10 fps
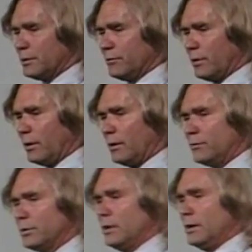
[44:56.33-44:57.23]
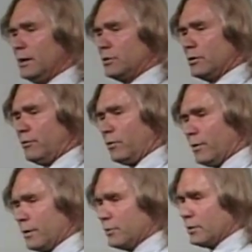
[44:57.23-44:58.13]
involves, and so
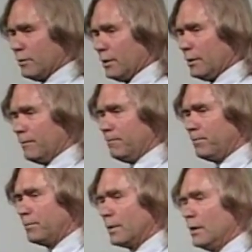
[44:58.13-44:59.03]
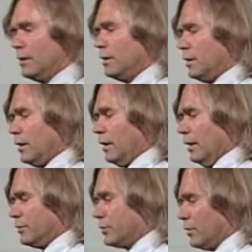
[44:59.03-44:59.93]
forth and so on.
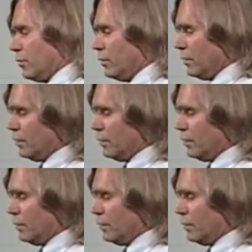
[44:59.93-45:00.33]
And so